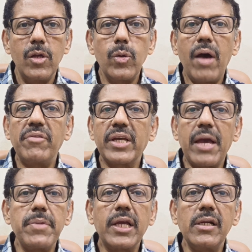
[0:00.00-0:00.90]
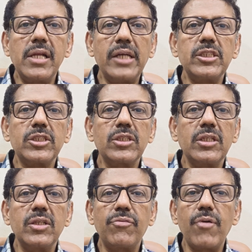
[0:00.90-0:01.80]
You have a chemical digestion
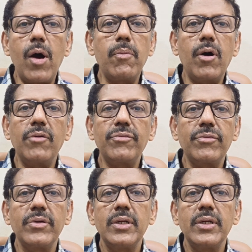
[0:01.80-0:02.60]
in the form of